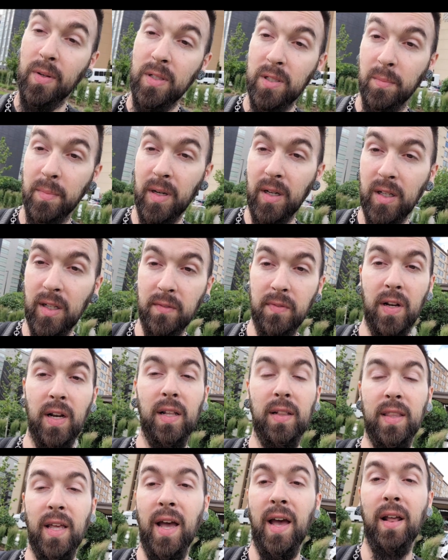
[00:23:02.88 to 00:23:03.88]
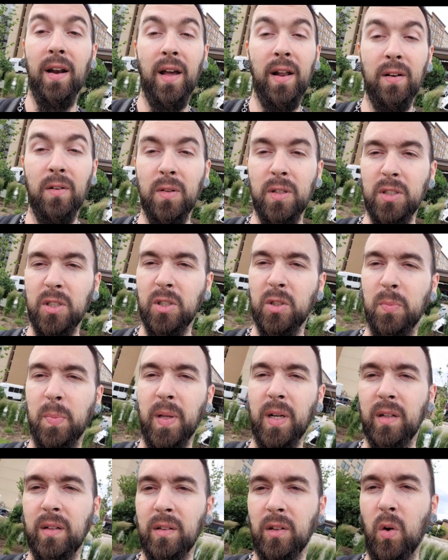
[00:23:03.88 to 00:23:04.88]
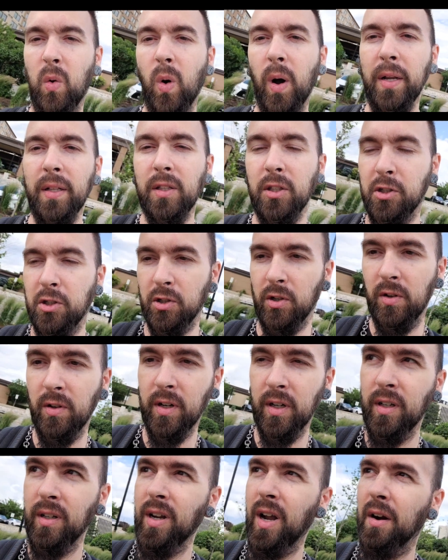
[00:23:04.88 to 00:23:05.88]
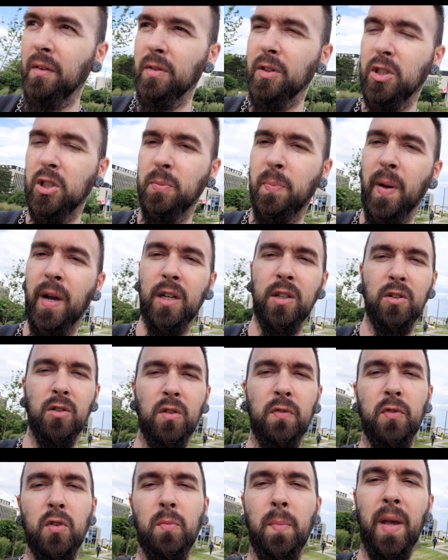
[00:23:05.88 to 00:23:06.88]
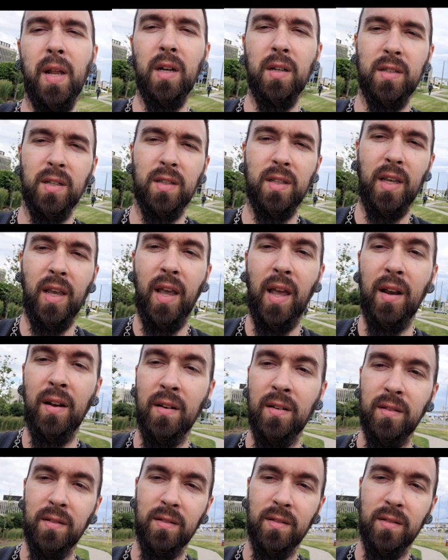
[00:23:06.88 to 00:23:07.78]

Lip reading: I'm going to leave it at that. I know this has been quite the journey. I respect you if you made it to the end.